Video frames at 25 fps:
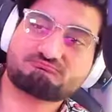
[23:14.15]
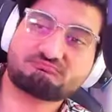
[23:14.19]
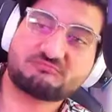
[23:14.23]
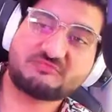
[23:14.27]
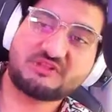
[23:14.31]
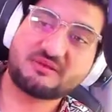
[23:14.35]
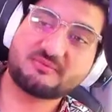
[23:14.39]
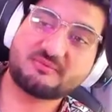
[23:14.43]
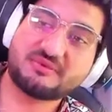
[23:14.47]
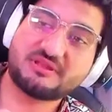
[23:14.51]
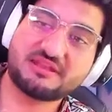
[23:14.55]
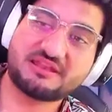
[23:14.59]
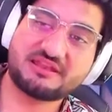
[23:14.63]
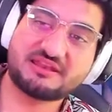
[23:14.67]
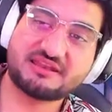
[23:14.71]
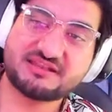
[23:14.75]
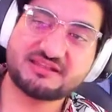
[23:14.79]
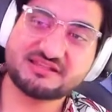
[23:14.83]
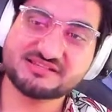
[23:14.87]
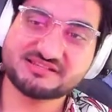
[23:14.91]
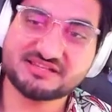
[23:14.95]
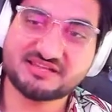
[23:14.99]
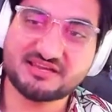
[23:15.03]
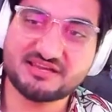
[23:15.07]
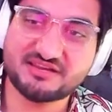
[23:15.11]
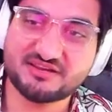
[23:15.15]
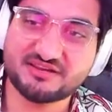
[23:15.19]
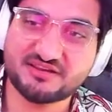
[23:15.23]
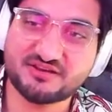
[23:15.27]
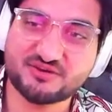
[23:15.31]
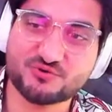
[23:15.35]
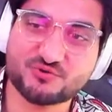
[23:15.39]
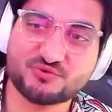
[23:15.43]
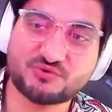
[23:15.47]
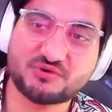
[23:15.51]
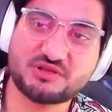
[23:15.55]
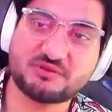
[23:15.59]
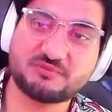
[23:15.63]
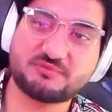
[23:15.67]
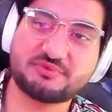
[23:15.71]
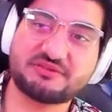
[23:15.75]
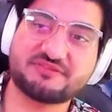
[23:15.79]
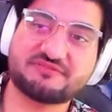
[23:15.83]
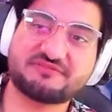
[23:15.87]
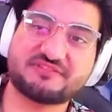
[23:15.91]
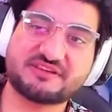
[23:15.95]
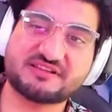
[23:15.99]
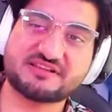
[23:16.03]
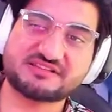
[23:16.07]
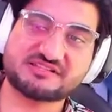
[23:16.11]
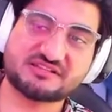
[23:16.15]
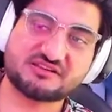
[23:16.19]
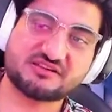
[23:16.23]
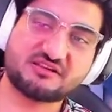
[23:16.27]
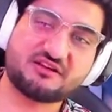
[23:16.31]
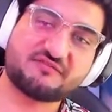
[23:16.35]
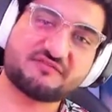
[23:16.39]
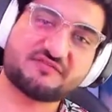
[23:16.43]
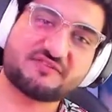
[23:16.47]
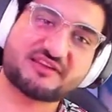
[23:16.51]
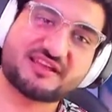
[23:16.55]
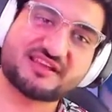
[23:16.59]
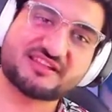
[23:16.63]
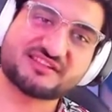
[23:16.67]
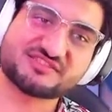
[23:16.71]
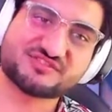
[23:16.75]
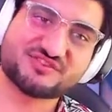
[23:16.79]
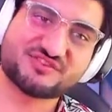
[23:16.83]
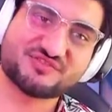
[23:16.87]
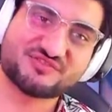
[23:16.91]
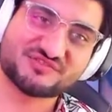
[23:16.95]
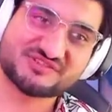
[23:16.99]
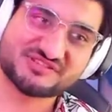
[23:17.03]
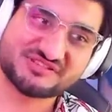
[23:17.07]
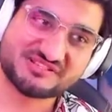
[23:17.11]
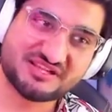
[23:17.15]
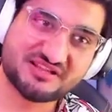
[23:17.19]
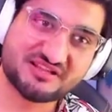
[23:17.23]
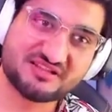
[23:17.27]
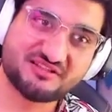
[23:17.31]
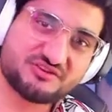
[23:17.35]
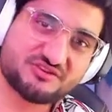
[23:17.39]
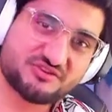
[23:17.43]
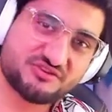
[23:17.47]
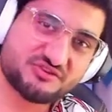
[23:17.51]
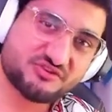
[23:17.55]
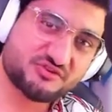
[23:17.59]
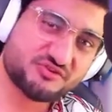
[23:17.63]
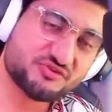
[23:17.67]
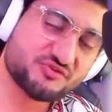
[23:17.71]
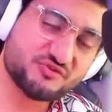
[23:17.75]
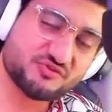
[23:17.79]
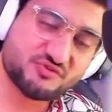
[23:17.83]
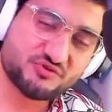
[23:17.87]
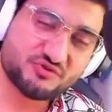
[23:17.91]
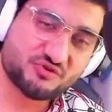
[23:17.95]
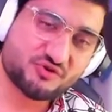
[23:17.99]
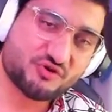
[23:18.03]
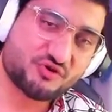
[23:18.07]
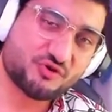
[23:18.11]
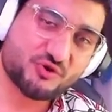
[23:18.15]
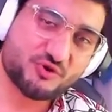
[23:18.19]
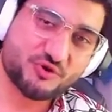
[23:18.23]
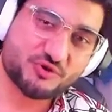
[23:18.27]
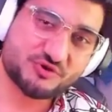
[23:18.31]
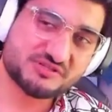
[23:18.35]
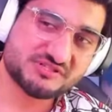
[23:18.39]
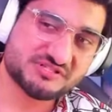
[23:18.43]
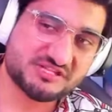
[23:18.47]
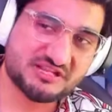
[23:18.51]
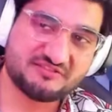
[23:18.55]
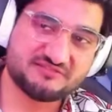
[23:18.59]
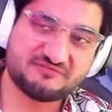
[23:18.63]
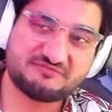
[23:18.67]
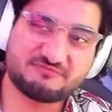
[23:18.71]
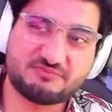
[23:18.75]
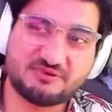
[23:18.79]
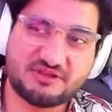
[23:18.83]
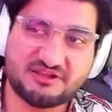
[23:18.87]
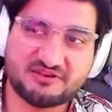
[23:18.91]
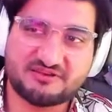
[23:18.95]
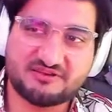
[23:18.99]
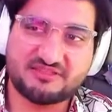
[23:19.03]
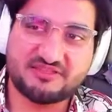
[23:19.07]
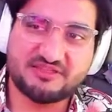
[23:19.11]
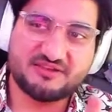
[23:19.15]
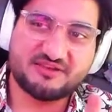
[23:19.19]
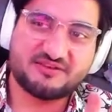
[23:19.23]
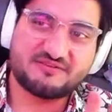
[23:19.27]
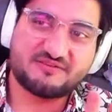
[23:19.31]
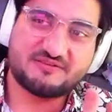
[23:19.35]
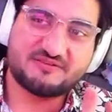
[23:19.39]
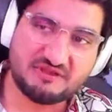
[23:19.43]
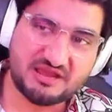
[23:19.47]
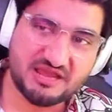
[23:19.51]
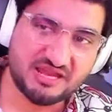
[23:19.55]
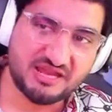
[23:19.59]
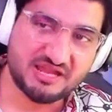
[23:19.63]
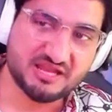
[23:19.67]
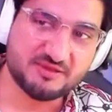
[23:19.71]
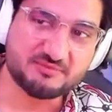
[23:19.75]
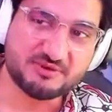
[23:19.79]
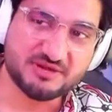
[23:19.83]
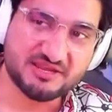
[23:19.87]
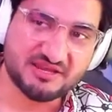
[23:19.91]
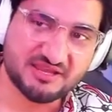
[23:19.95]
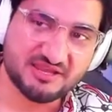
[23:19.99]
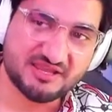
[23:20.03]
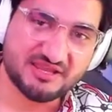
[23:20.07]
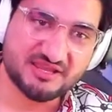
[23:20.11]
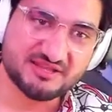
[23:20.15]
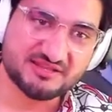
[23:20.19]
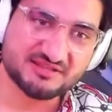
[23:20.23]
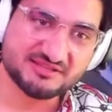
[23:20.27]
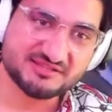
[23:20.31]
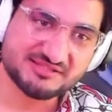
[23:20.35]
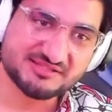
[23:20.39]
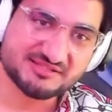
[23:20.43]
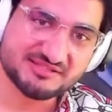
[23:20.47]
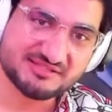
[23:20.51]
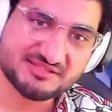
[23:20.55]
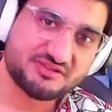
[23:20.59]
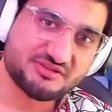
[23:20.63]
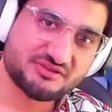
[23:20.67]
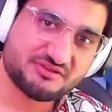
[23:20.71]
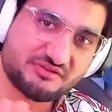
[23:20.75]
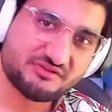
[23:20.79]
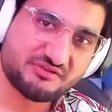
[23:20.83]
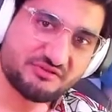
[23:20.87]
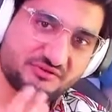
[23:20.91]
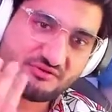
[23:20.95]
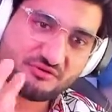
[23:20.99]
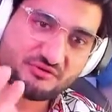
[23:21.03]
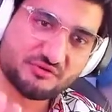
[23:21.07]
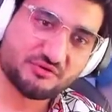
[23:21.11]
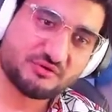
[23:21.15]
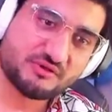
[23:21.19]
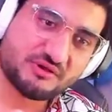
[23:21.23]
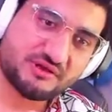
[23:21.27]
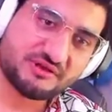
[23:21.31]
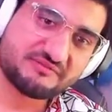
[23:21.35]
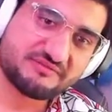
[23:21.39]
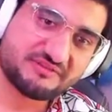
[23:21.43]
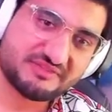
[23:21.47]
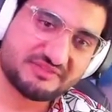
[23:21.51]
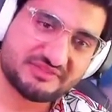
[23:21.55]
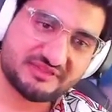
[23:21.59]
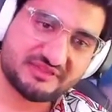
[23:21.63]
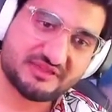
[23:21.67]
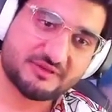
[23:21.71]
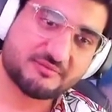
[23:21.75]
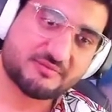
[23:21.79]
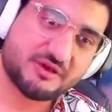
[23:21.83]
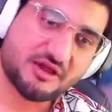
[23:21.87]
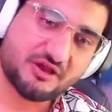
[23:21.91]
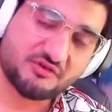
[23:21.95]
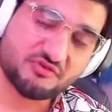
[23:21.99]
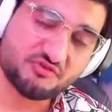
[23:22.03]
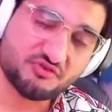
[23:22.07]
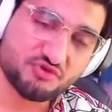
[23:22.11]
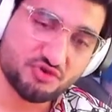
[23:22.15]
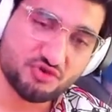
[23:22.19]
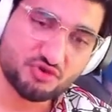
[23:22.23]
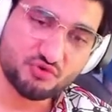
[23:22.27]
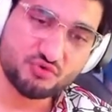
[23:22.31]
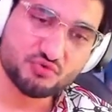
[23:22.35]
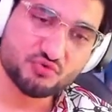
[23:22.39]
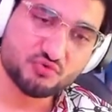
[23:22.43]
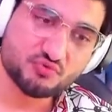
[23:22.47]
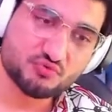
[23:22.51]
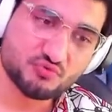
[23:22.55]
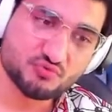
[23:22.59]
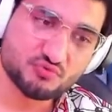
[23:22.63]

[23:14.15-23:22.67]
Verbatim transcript: I mean, it is kind of creepy facing off against yourself. You know yourself better than anybody else. You know everything about you.